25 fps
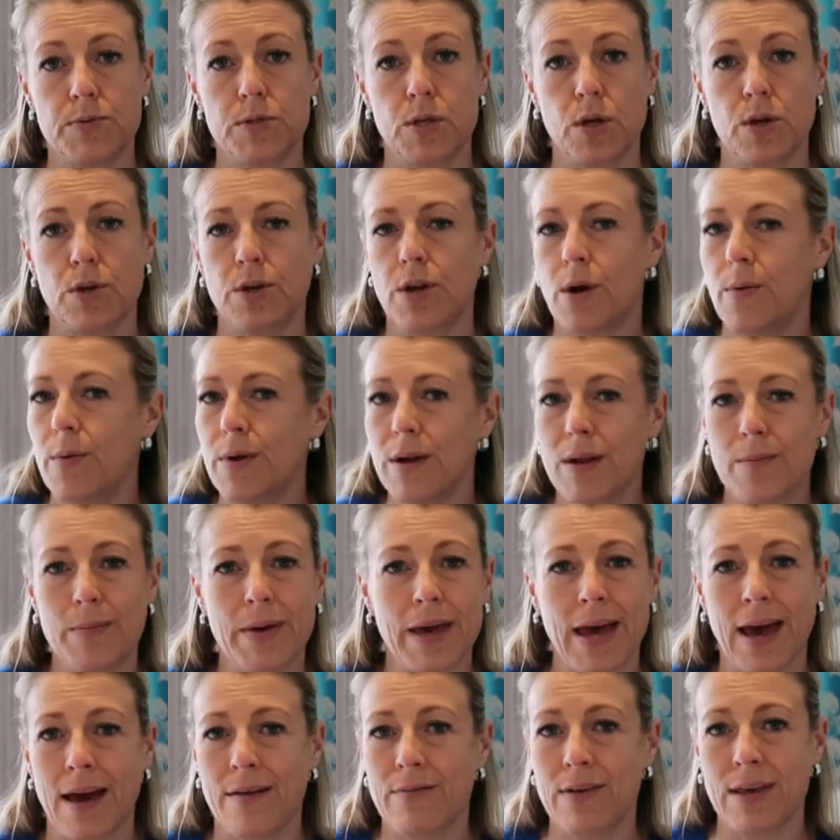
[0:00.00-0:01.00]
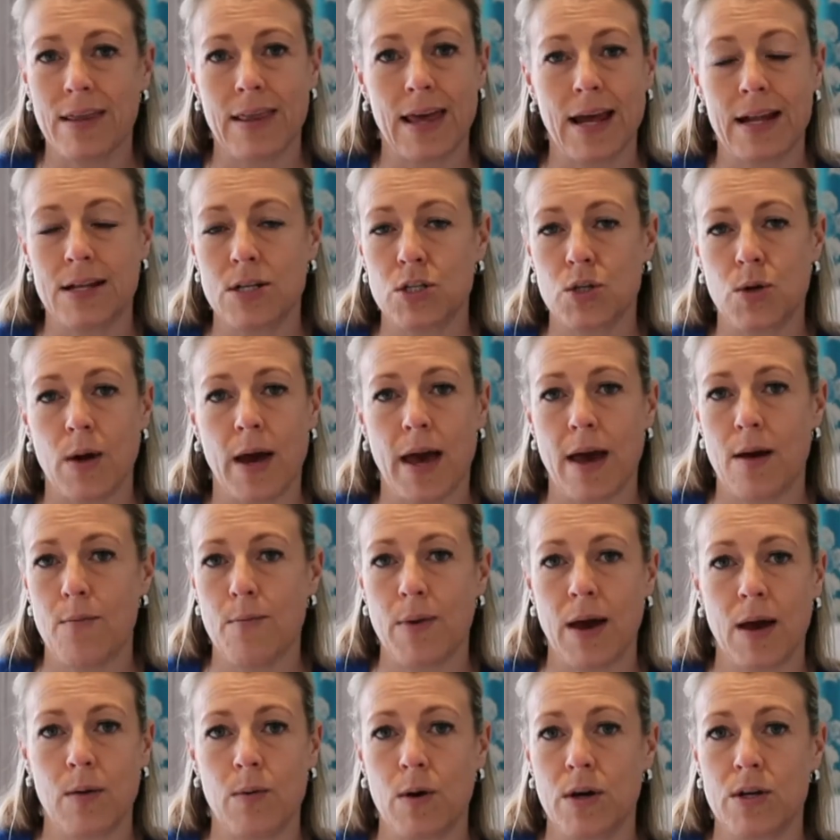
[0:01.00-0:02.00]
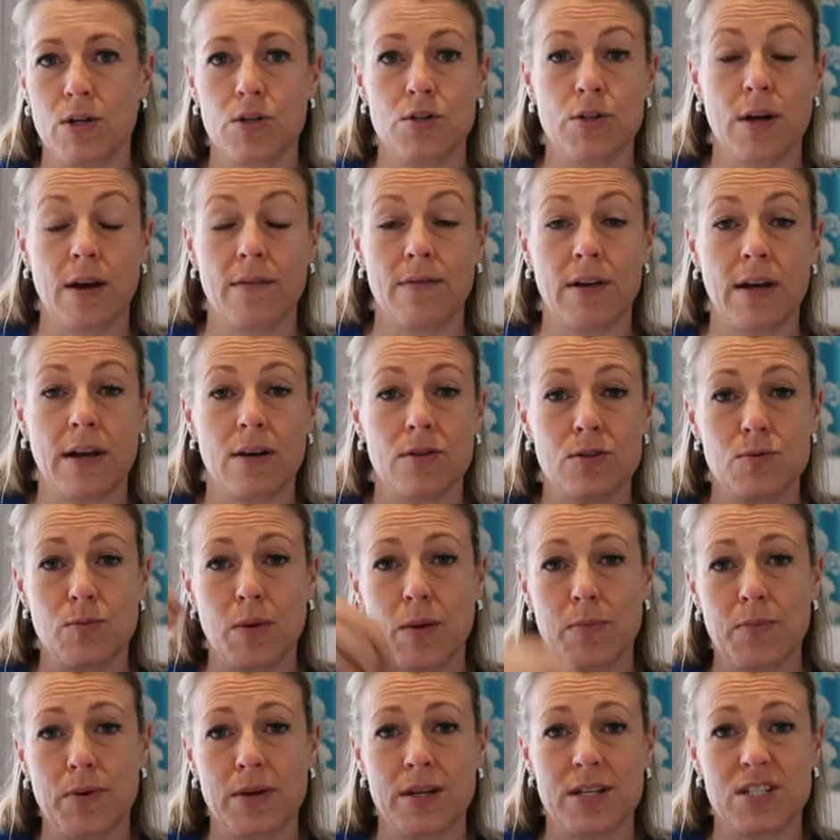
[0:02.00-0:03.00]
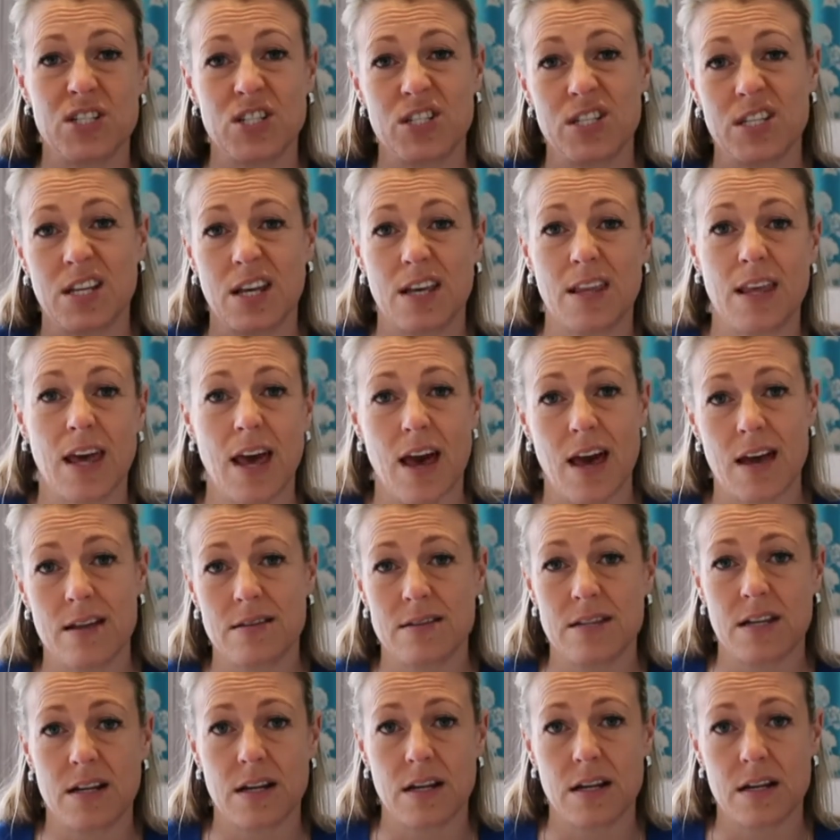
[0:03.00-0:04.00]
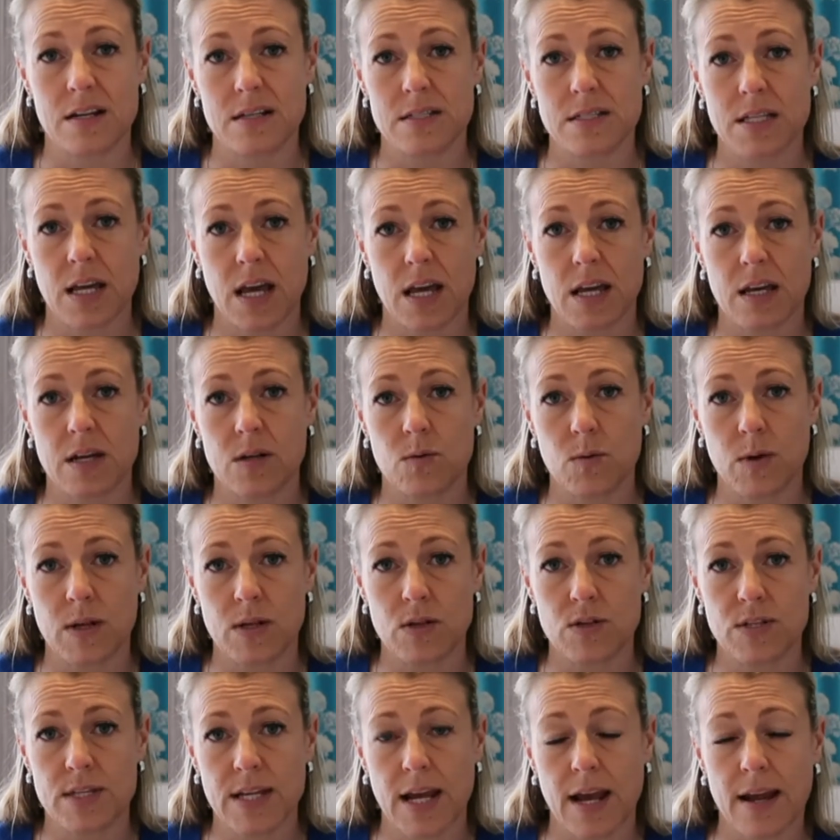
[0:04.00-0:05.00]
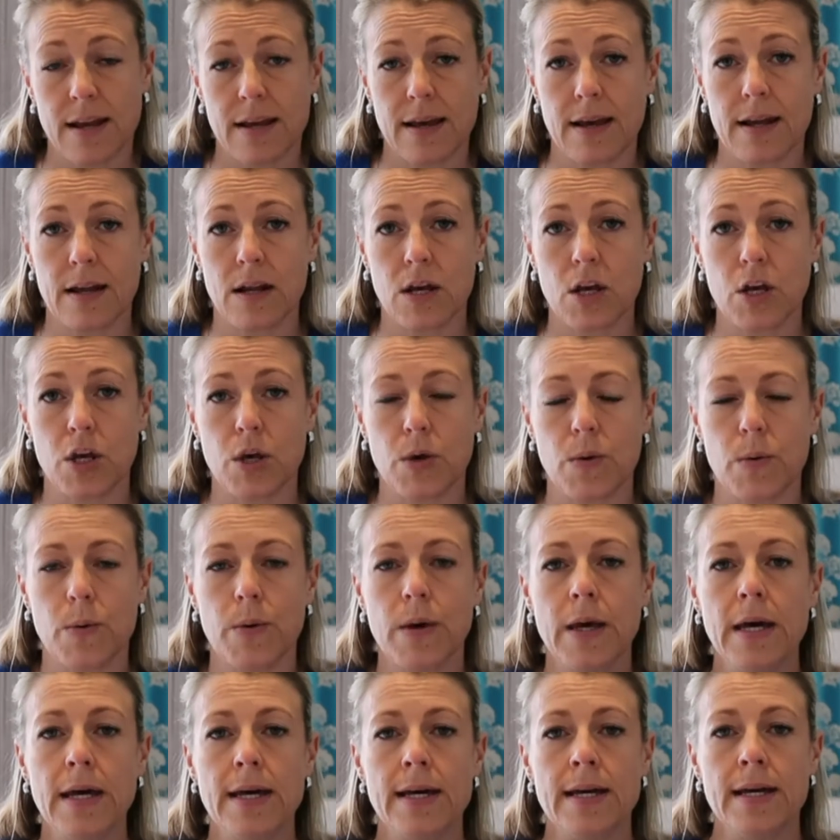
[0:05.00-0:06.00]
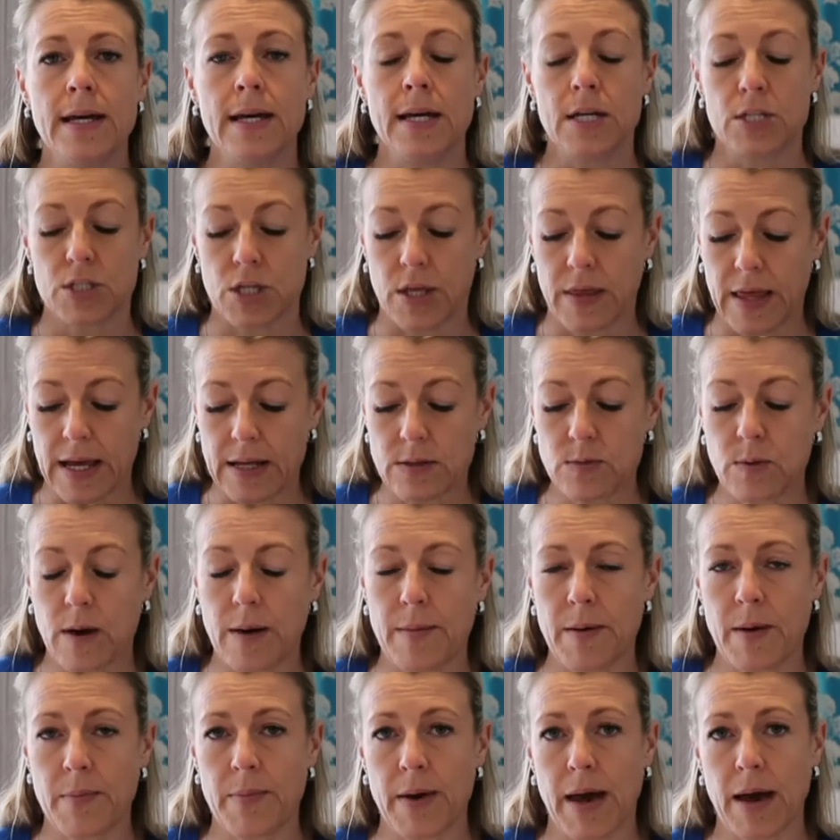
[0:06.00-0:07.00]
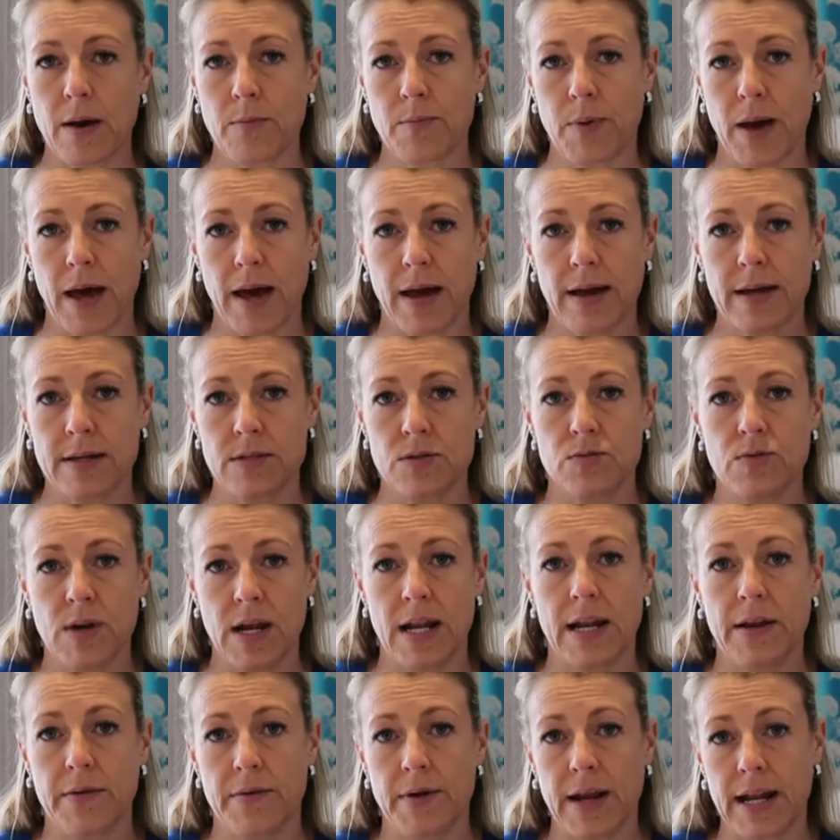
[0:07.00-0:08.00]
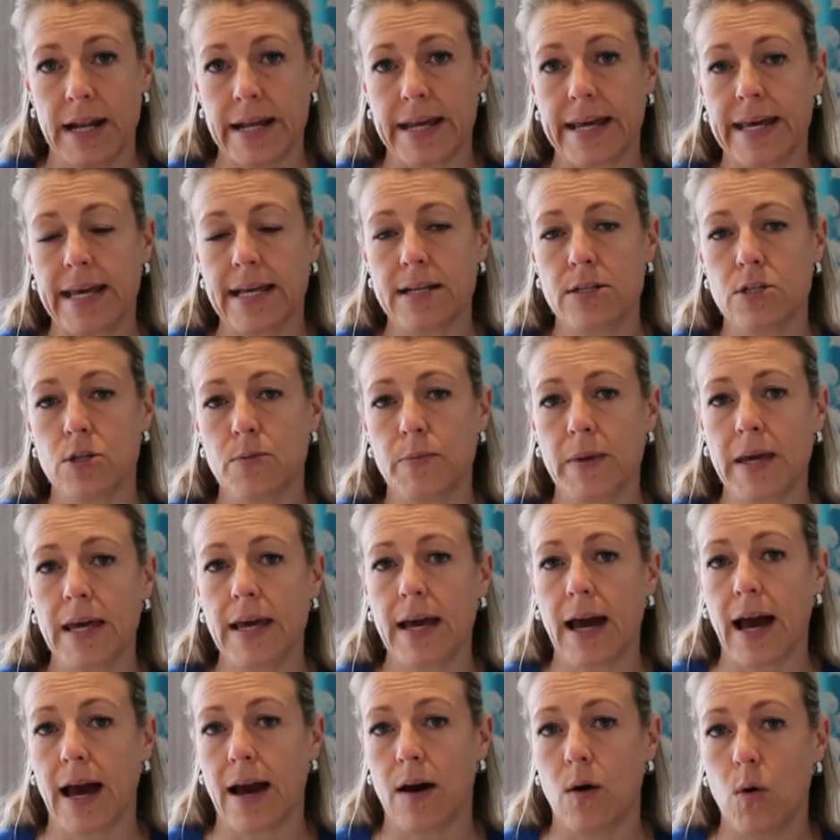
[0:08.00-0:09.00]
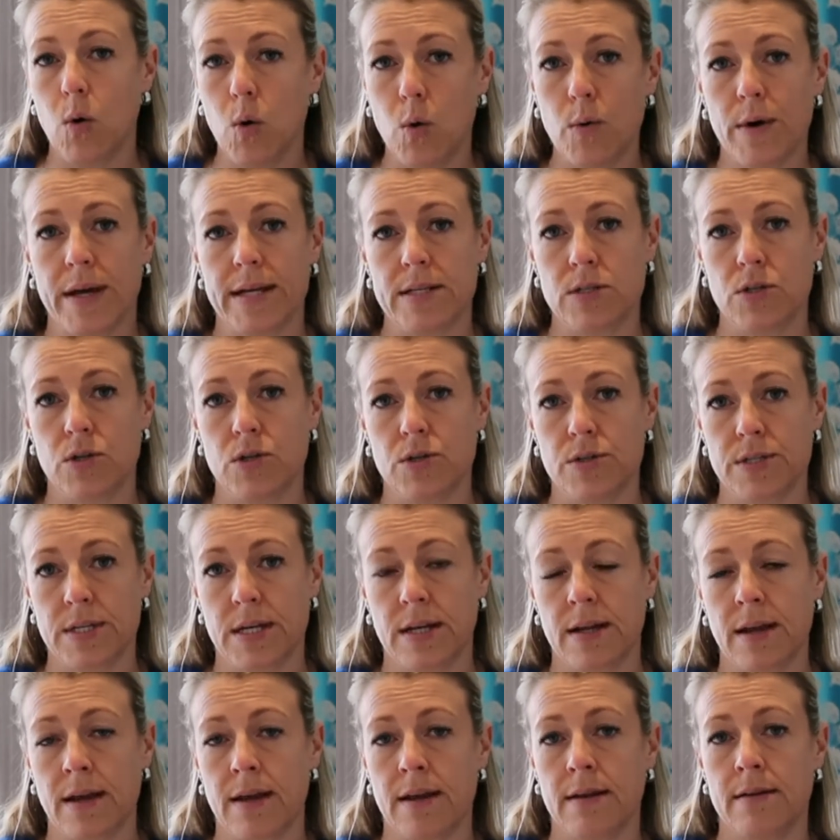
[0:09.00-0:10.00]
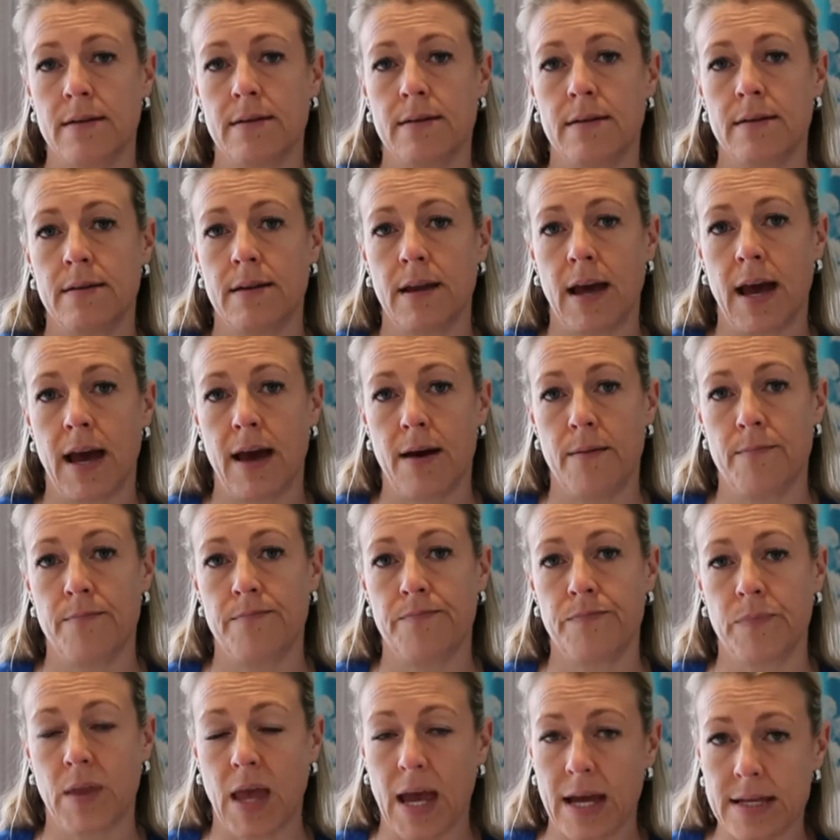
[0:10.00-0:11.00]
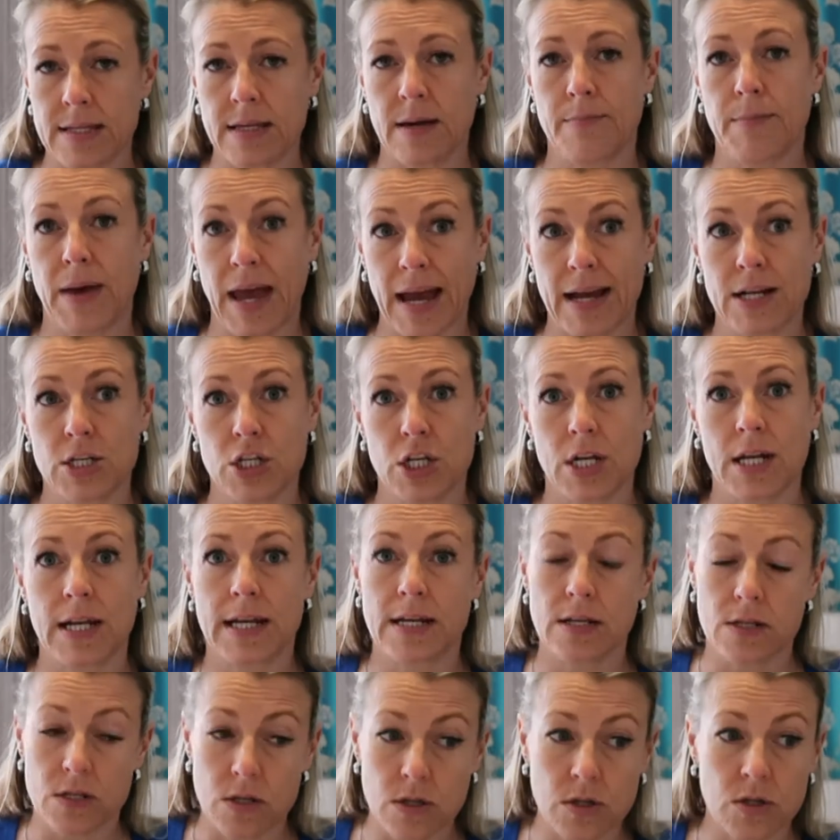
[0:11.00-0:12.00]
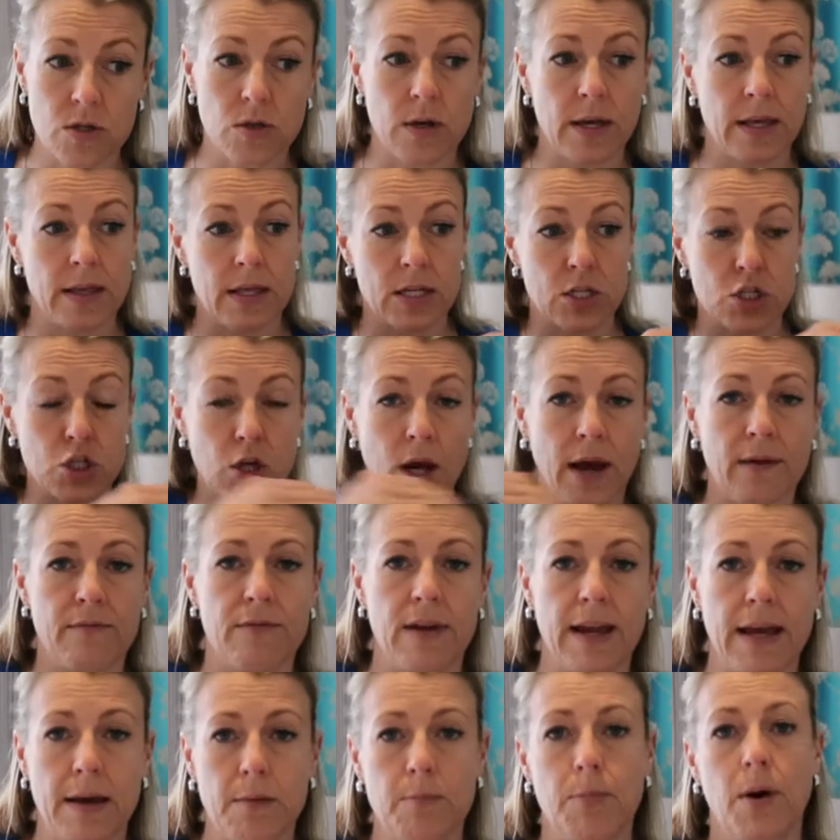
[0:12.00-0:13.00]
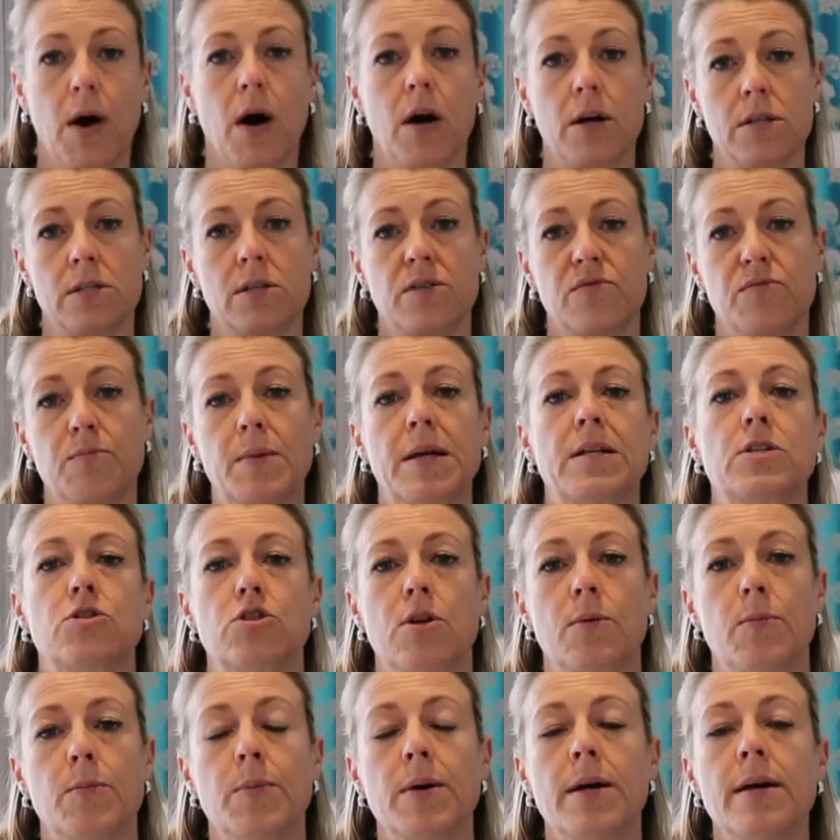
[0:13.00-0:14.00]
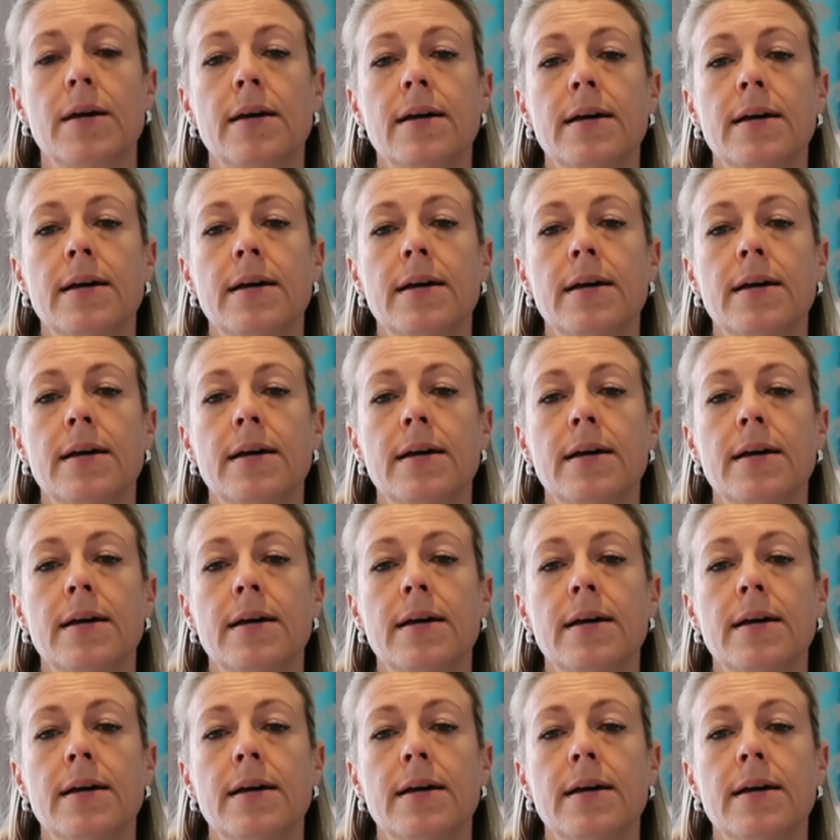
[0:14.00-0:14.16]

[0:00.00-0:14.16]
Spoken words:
so you don't want to be having that as your handbag while you're traveling, because people can just stick their hands in it and take it when you're standing in a queue. So that's why my backpack is really, really key to me. I always use it as I'm actually doing the traveling part of my trip.